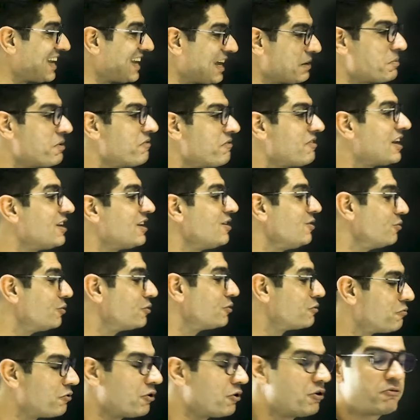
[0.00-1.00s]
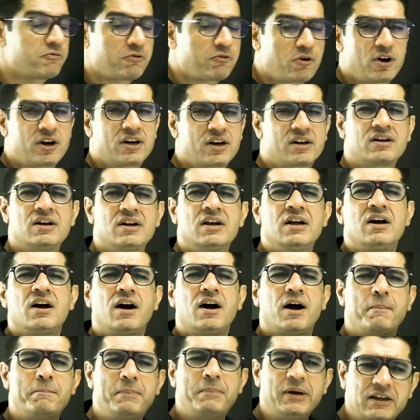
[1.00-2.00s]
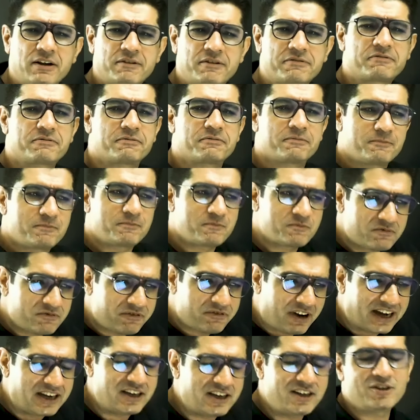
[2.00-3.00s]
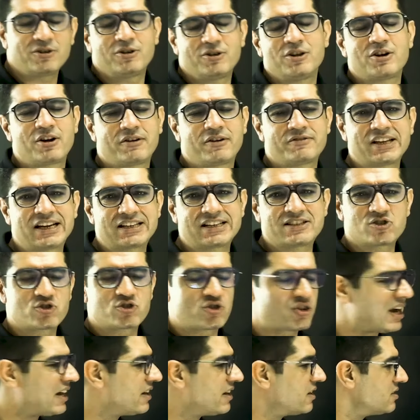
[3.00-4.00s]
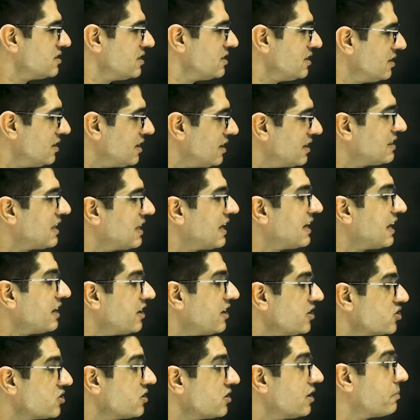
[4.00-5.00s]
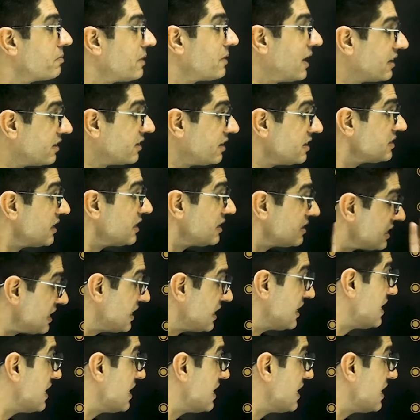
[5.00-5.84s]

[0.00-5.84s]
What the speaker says: be very useful for a bit of fine-tuning of that strategy and then additional practice. And see,